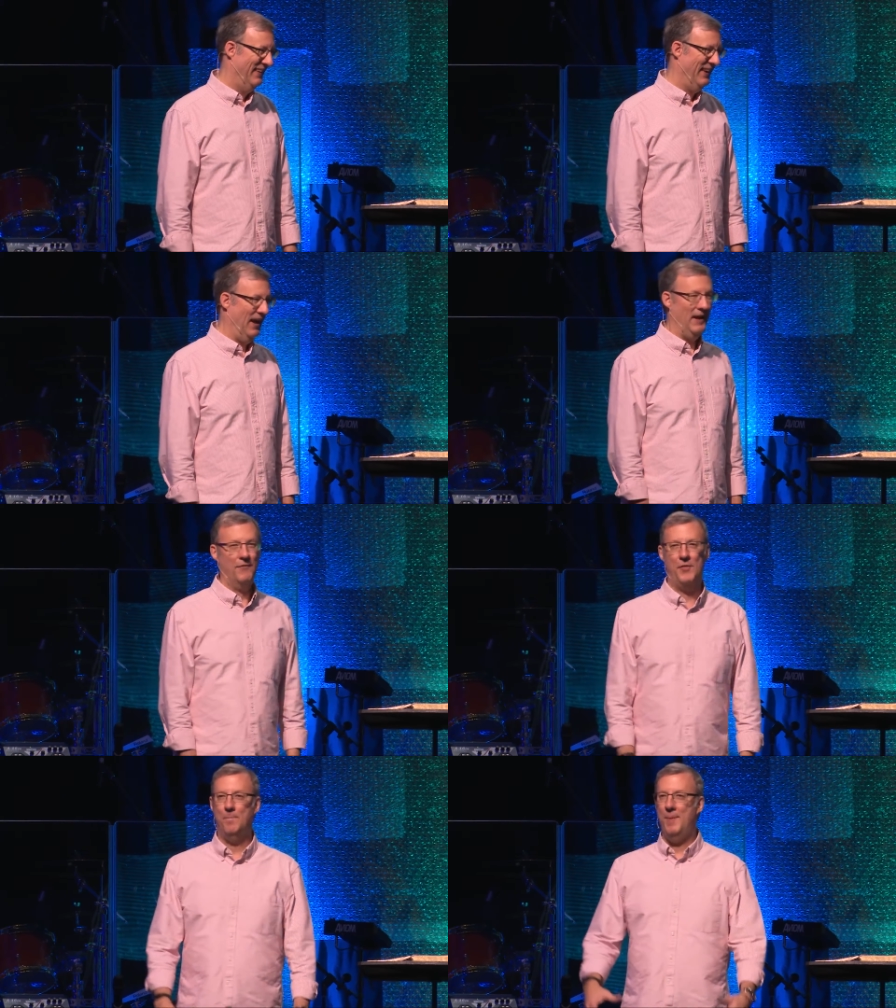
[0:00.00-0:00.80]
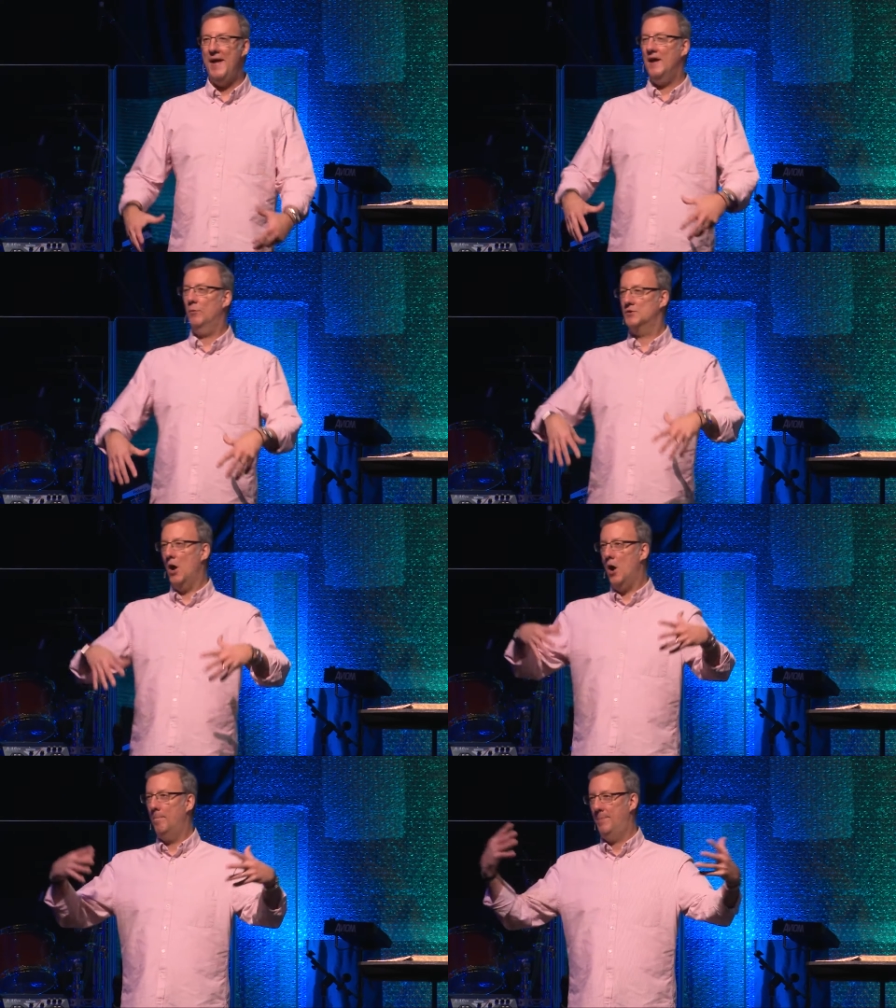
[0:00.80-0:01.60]
Uh, if the band was
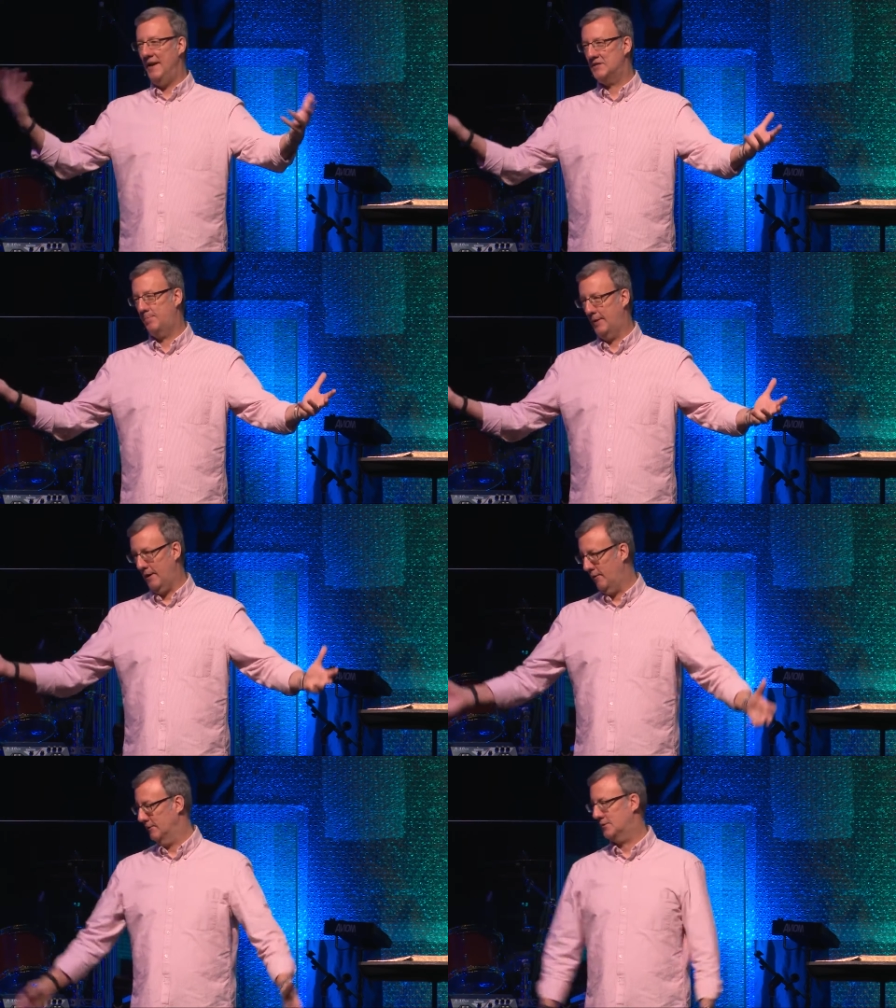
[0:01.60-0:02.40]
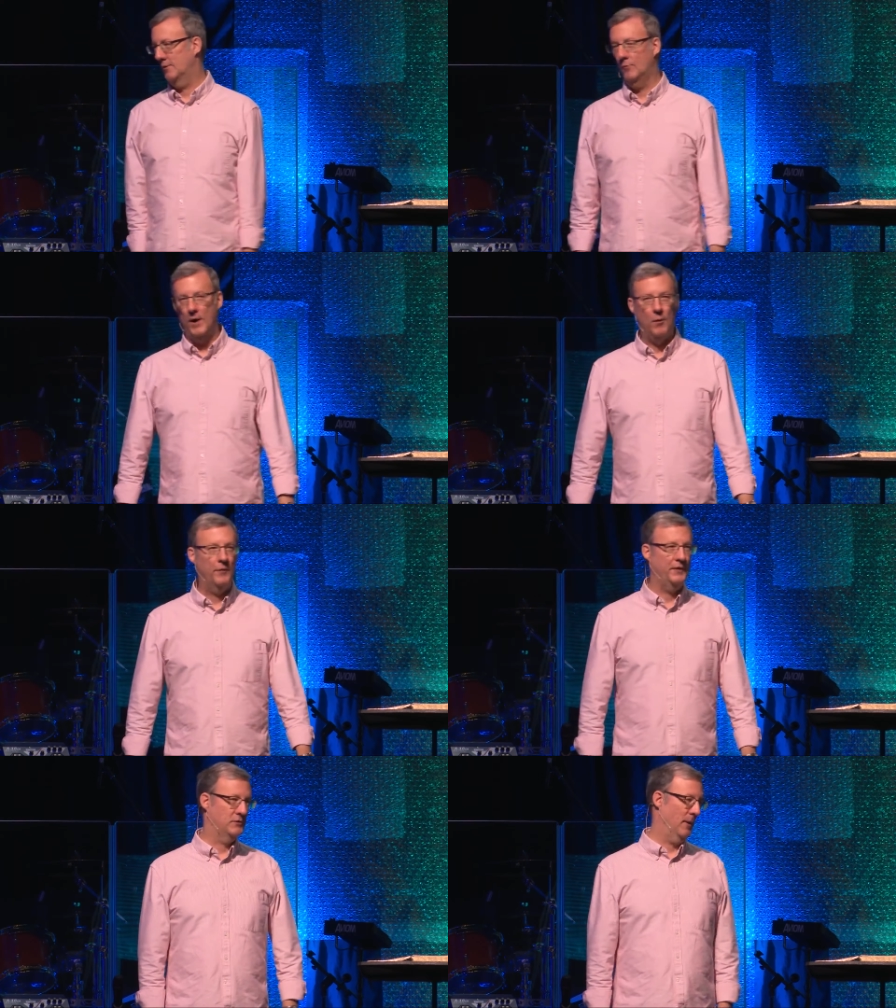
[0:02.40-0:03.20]
all bass players, where
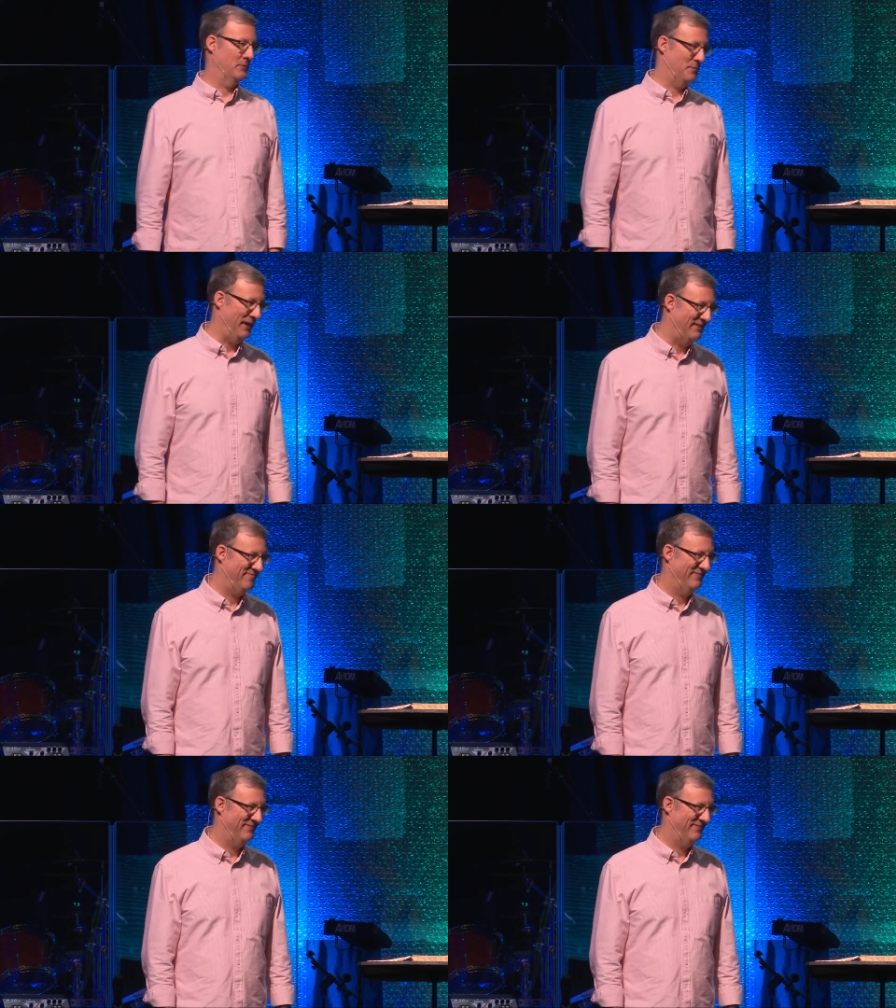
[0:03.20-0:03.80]
would the drums be?